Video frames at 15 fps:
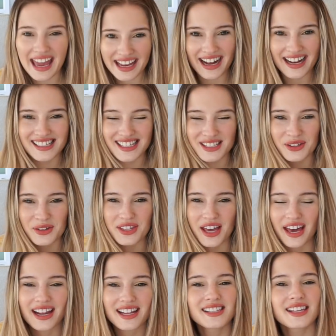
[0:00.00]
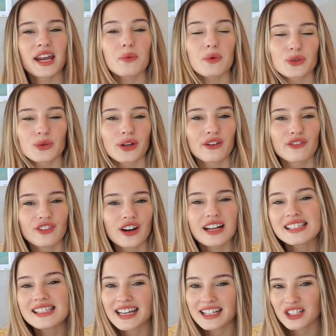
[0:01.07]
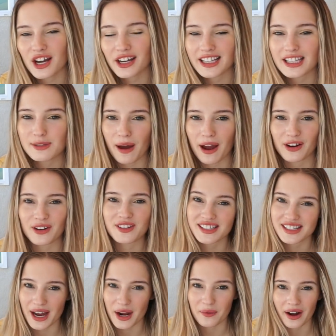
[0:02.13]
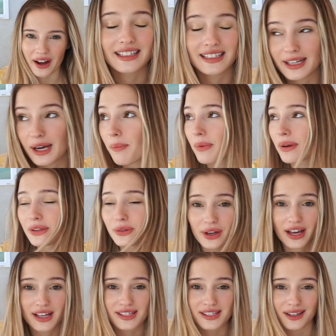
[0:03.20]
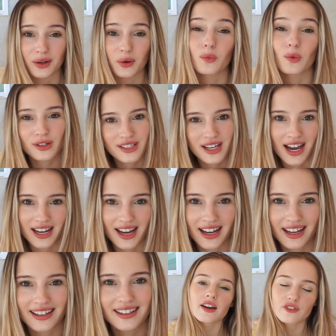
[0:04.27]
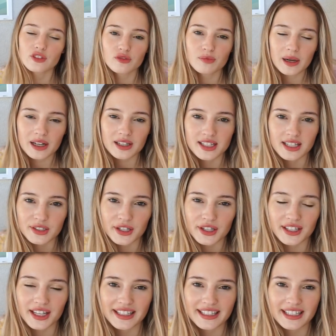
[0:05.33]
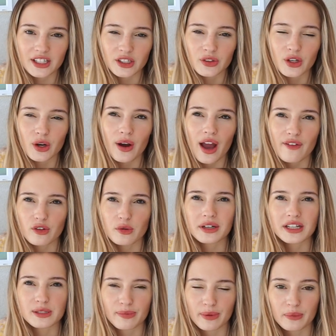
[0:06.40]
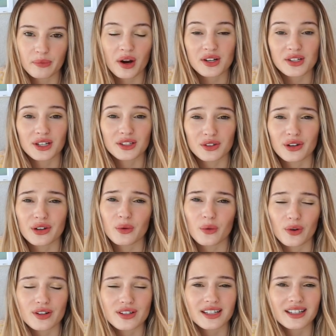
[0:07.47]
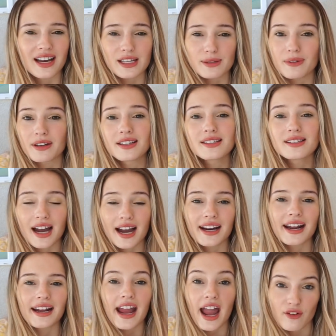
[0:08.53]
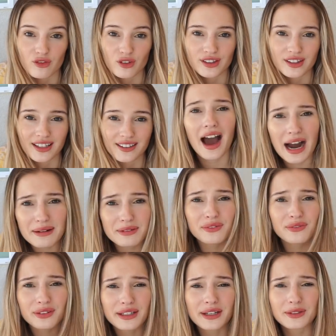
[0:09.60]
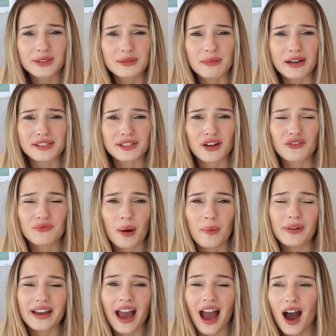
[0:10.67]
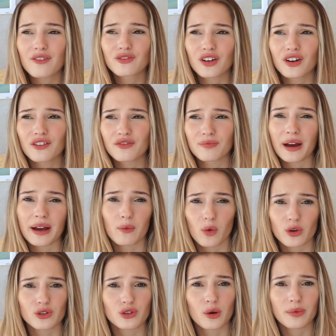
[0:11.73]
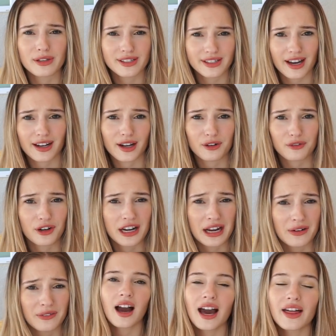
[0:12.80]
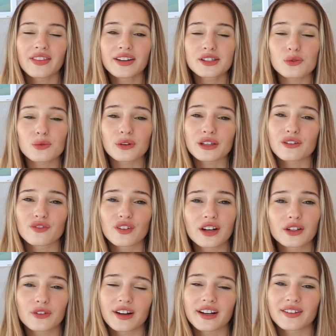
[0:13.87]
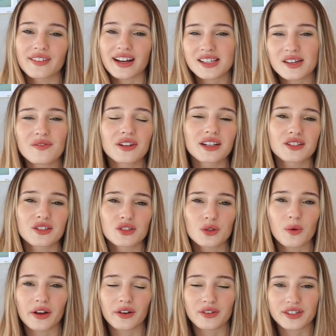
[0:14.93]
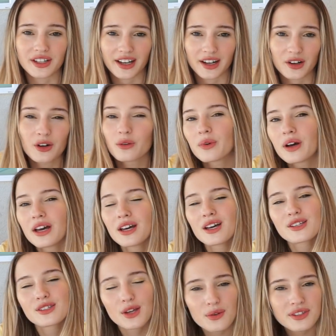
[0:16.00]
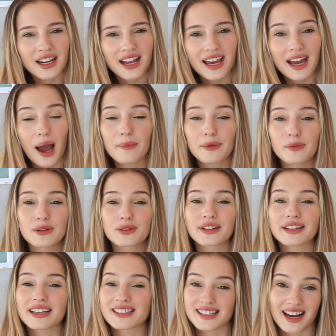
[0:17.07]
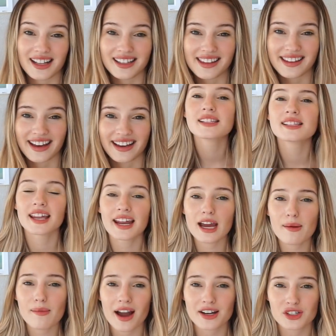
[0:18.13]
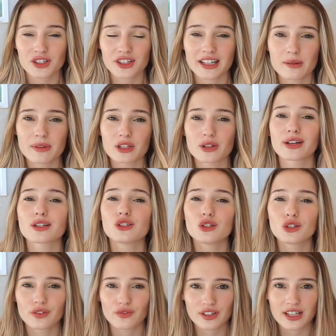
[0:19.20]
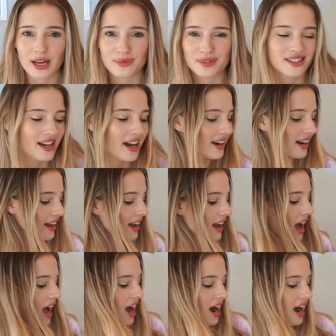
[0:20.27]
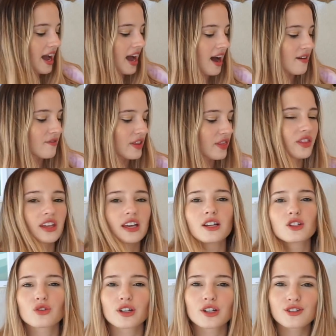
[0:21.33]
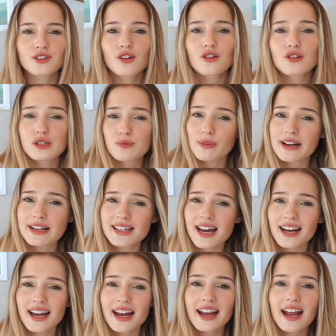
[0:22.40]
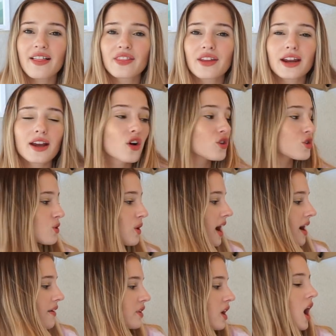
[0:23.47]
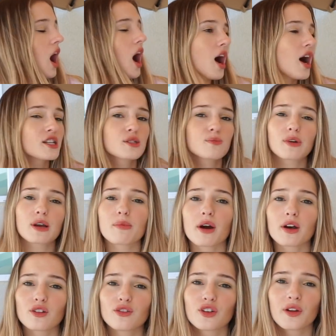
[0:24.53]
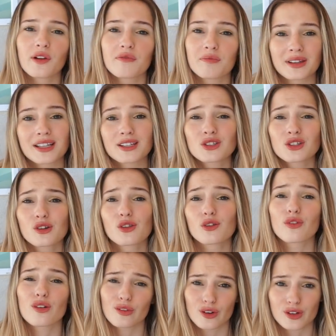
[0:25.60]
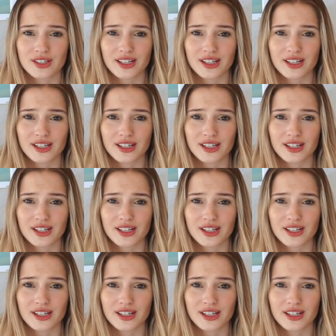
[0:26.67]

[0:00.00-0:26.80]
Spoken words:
guys, it's Cosette, and today we're doing a fun TikTok-inspired DIY. Yep, you guessed it, we're tie-dyeing. If you've been on TikTok lately, you know everybody's big project during quarantine has been tie-dyeing everything. I'm definitely guilty myself, probably half of my wardrobe is tie-dye right now. I think it's a really fun, creative activity to do while you're stuck at home, so today I'm gonna be doing exactly that. Today I'm actually gonna be doing two different types of tie-dye. I have the traditional spray tie-dye, and then I also have a spray bottle full of bleach to do the reverse